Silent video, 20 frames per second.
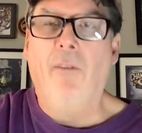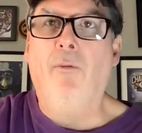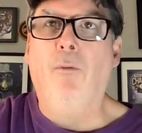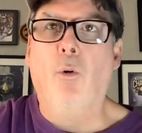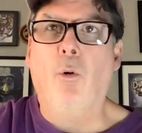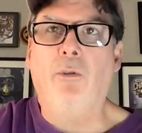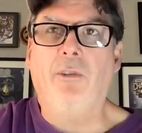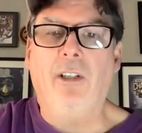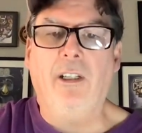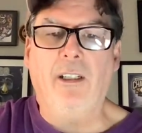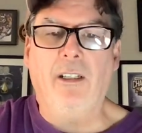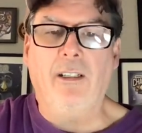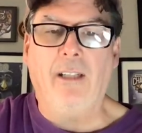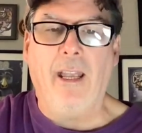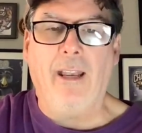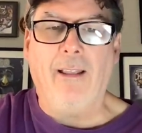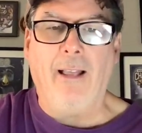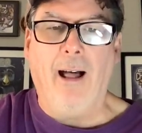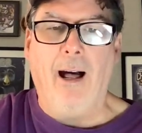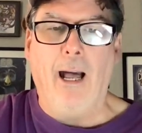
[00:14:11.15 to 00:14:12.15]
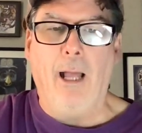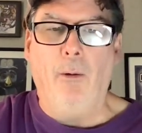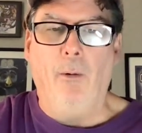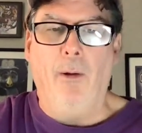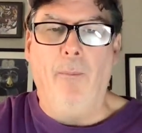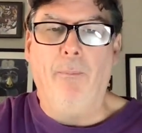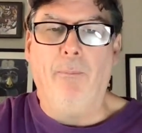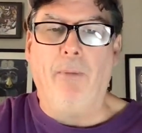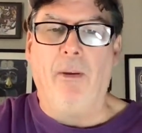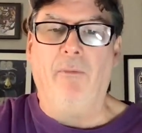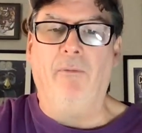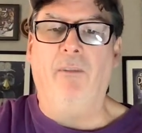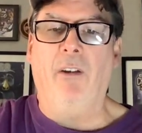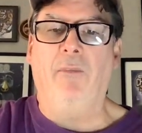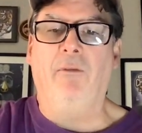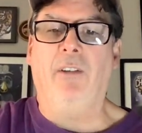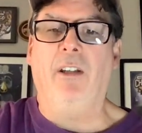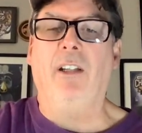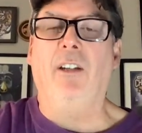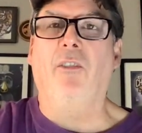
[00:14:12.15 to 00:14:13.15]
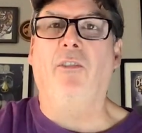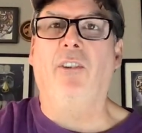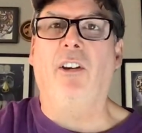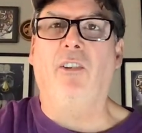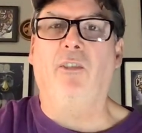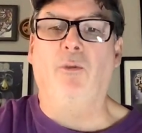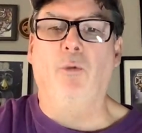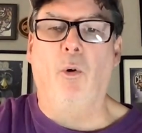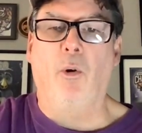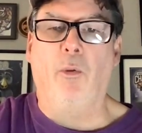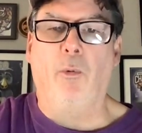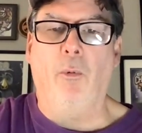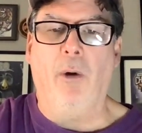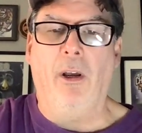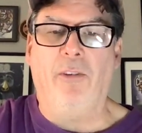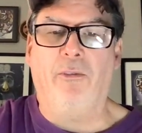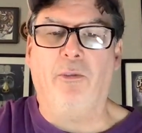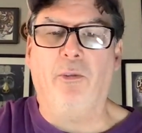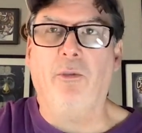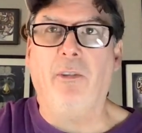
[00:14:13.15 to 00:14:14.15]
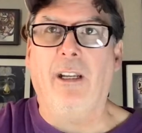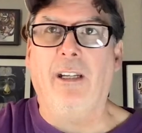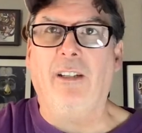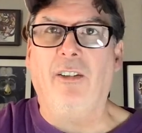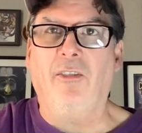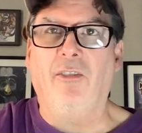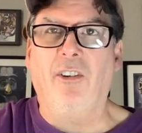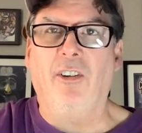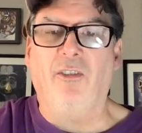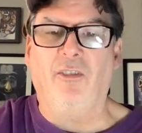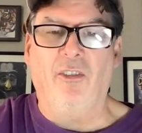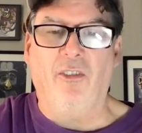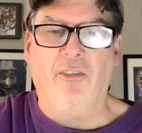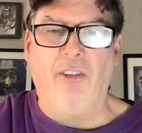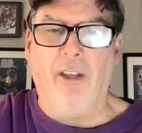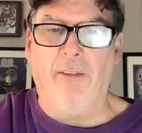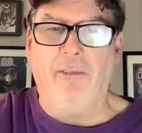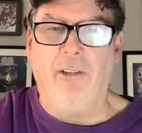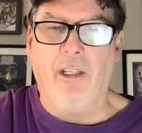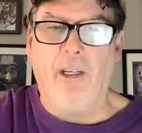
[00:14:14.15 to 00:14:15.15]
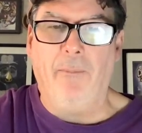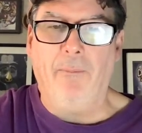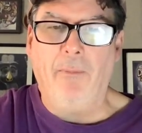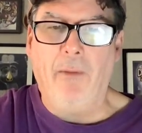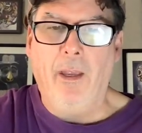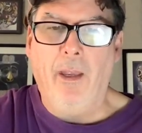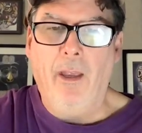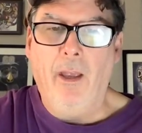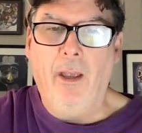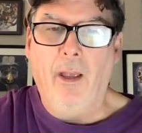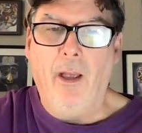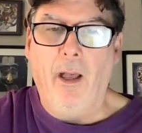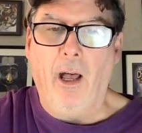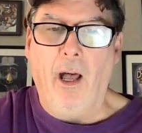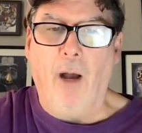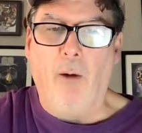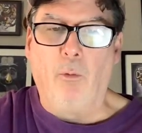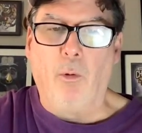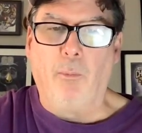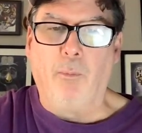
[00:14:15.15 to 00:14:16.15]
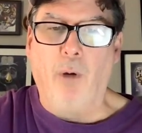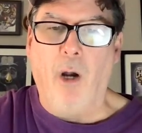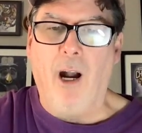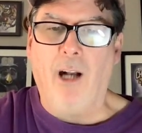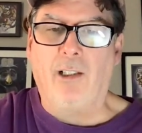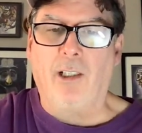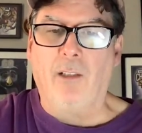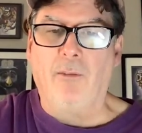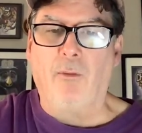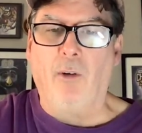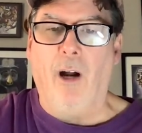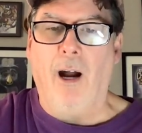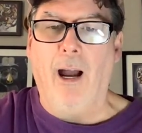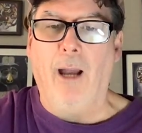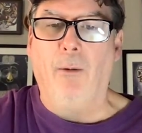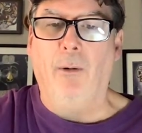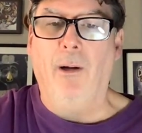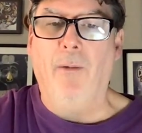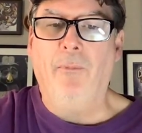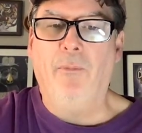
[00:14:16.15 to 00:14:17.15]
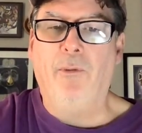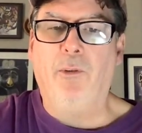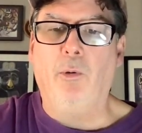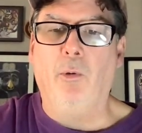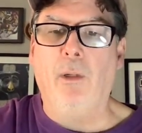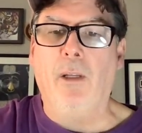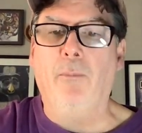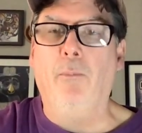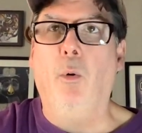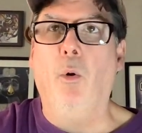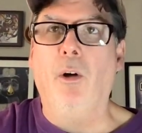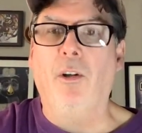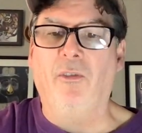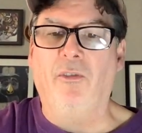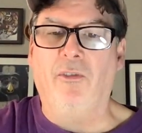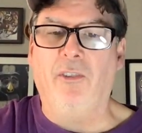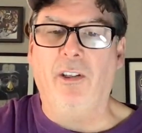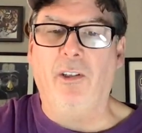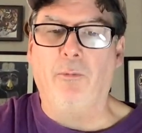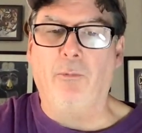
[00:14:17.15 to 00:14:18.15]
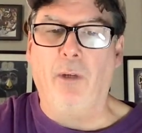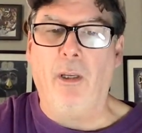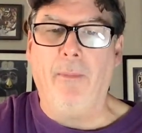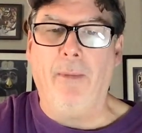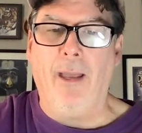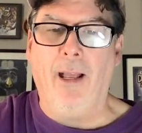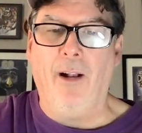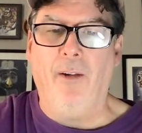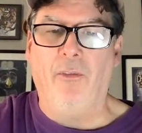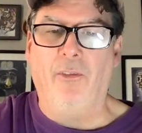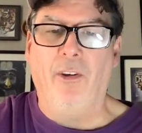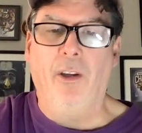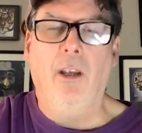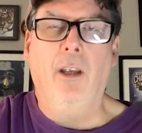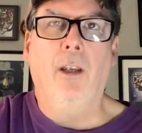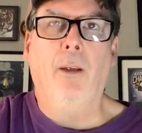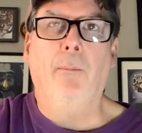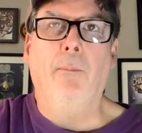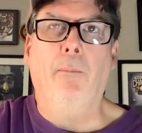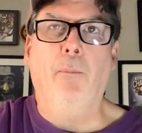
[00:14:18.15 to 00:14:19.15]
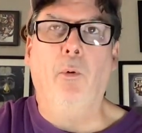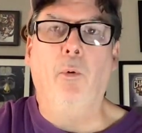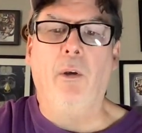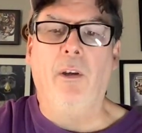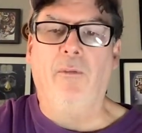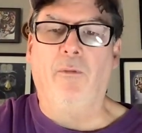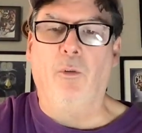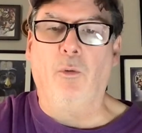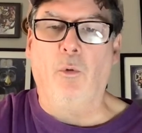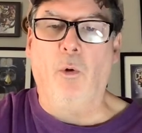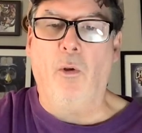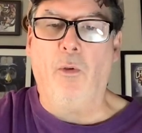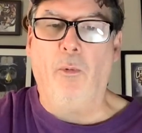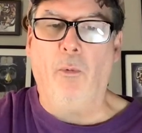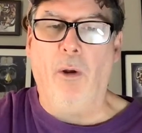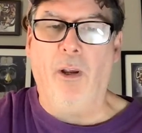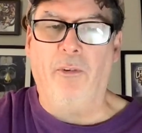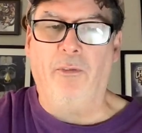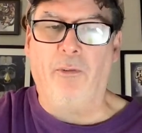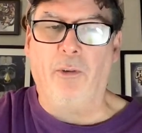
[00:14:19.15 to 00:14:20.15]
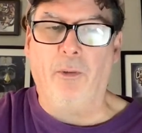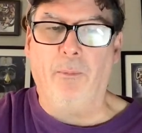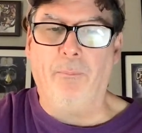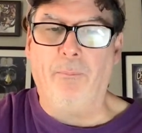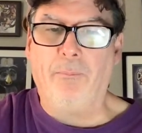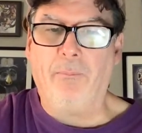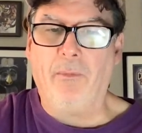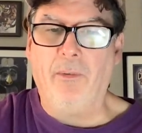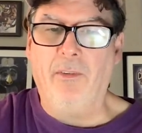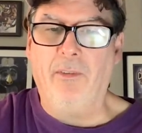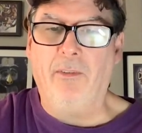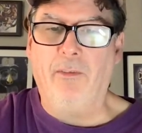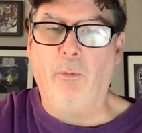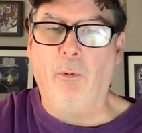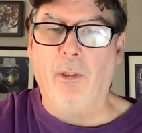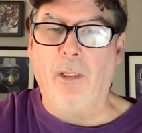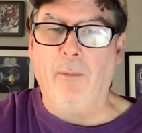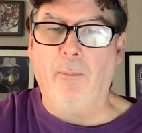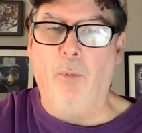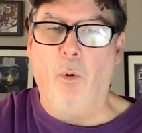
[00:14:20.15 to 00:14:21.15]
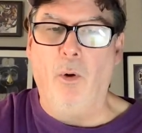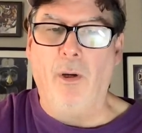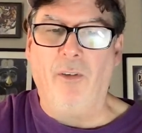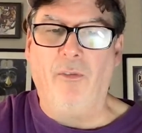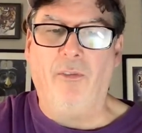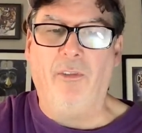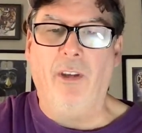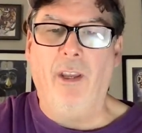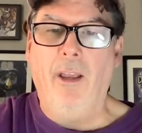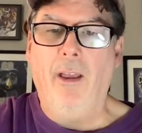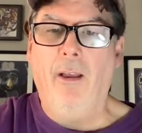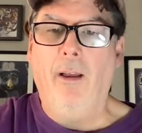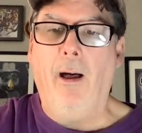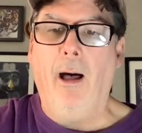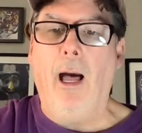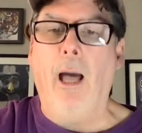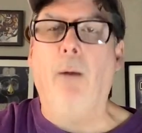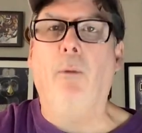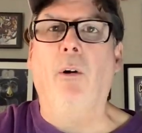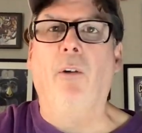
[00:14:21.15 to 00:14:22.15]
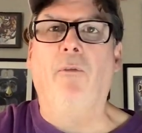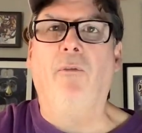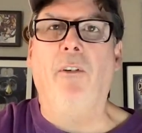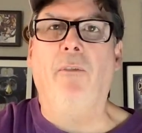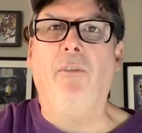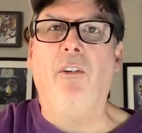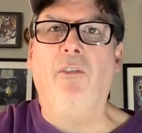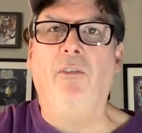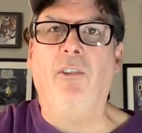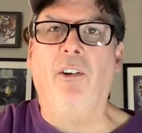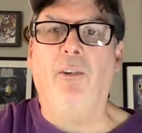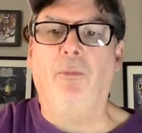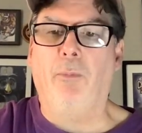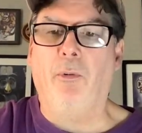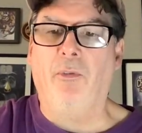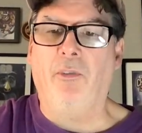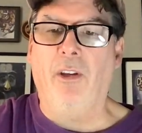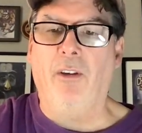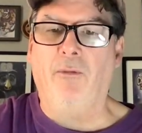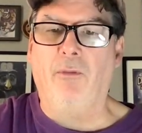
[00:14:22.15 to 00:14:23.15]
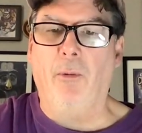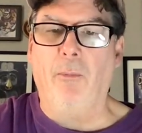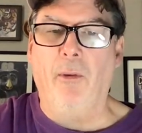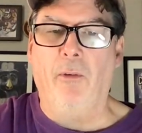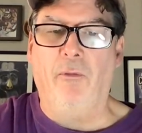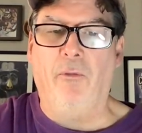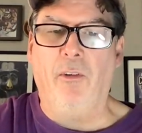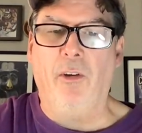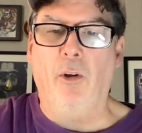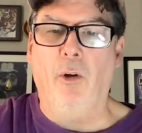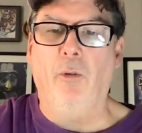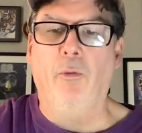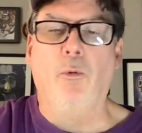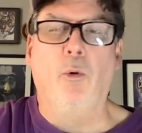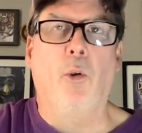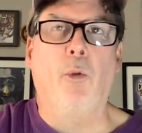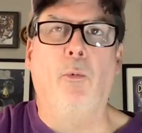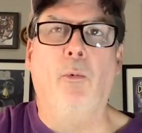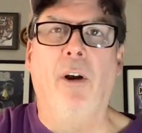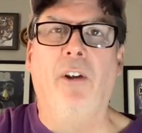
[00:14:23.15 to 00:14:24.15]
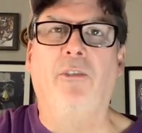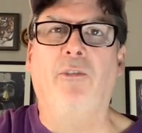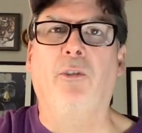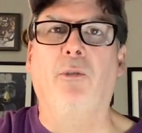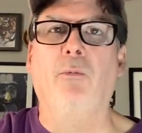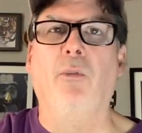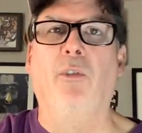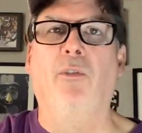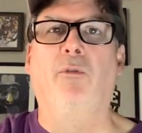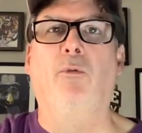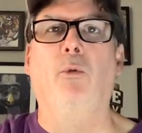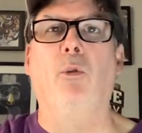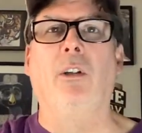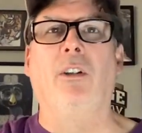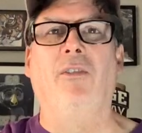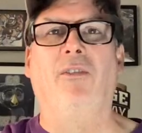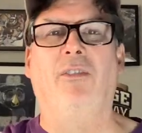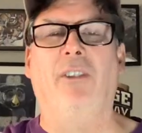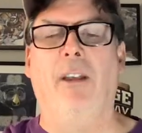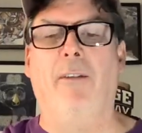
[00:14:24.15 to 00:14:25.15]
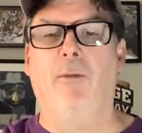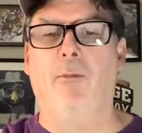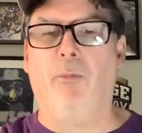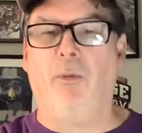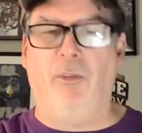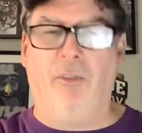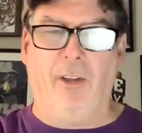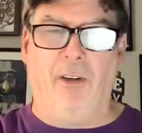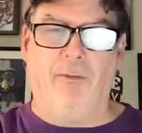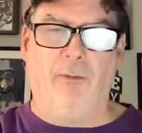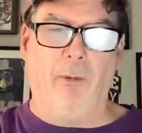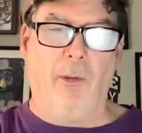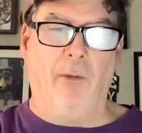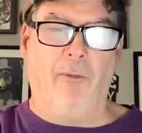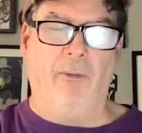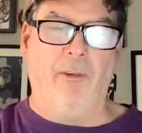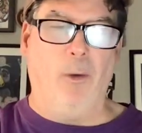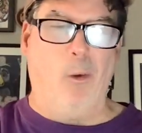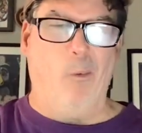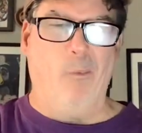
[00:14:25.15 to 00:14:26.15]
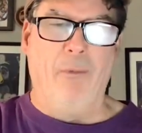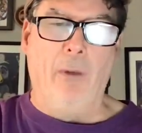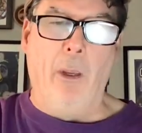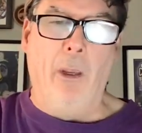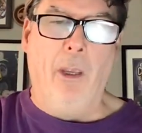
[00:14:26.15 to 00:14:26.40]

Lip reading: 14-8, Iowa beat 15-6 Northwestern, 86-70. Rebraka for Iowa, 20 points, 10 rebounds. Bowie for Northwestern, 20 points. Iowa, 56% from the field. Northwestern was 47% from the field.